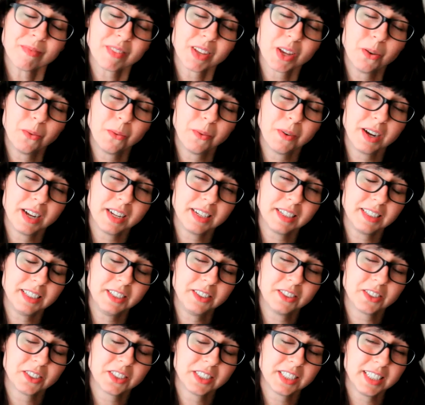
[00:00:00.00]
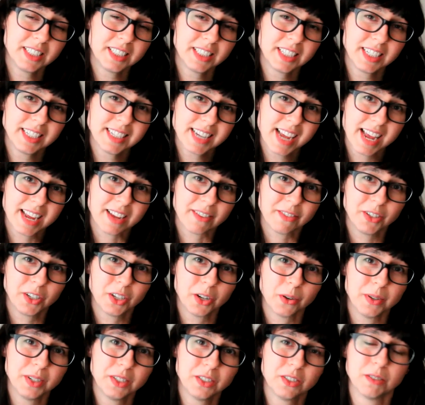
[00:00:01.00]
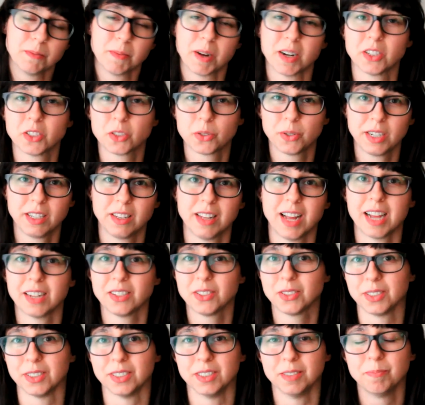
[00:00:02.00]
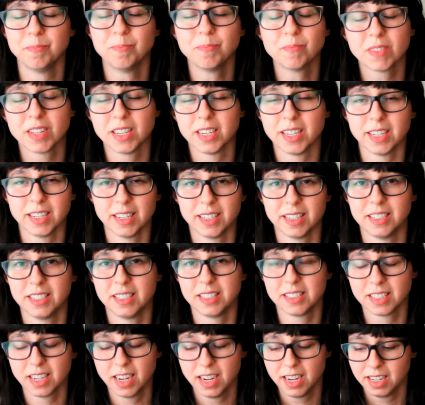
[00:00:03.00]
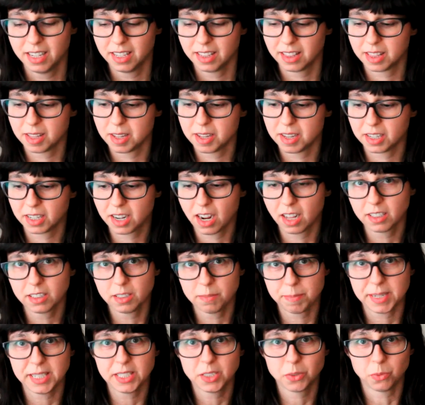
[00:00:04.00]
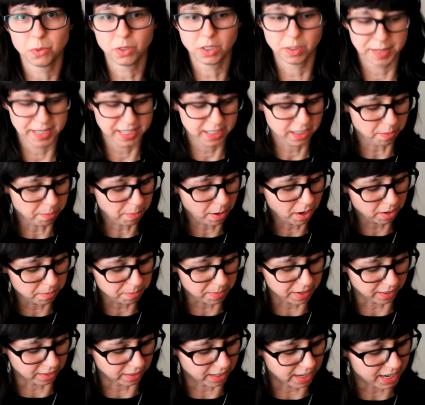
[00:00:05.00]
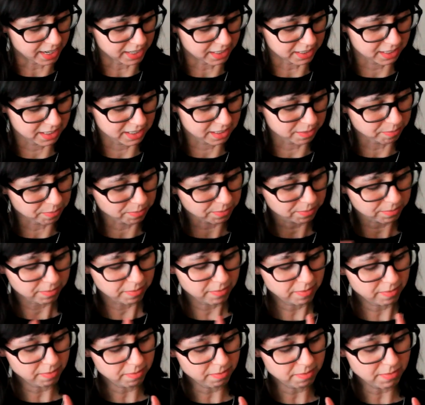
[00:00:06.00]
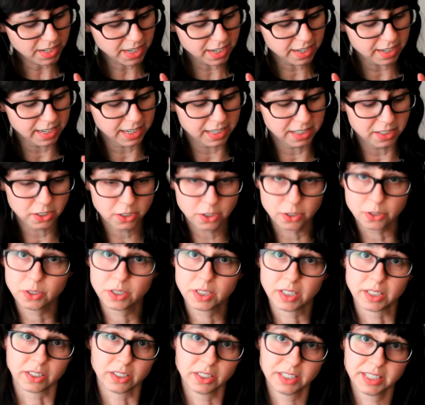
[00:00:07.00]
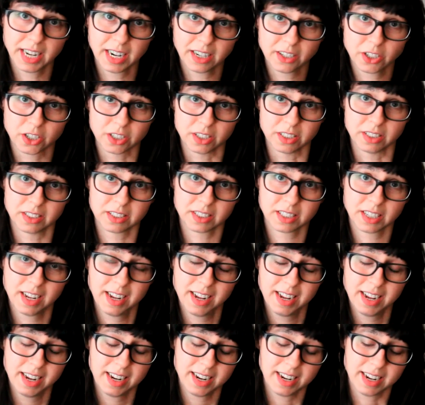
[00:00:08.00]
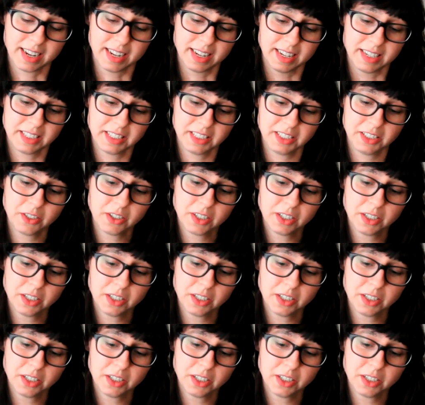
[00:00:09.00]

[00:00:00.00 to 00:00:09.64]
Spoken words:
what you'll see today if you go into a Montessori classroom is the colored beads will be compartmentalized into little sections. And you can